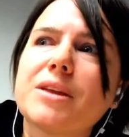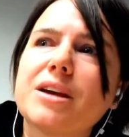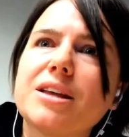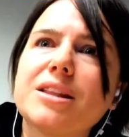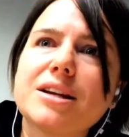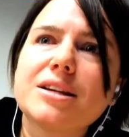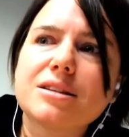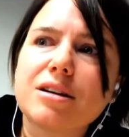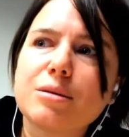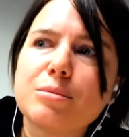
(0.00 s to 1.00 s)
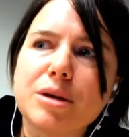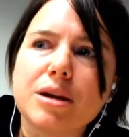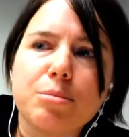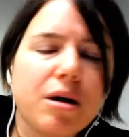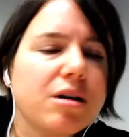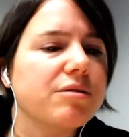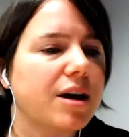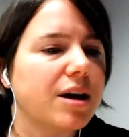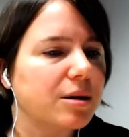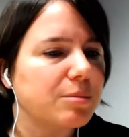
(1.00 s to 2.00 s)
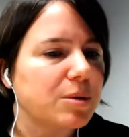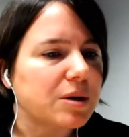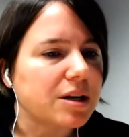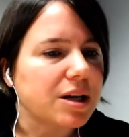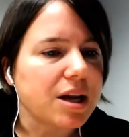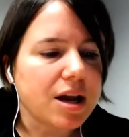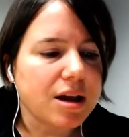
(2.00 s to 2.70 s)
And then I started being a part of that community.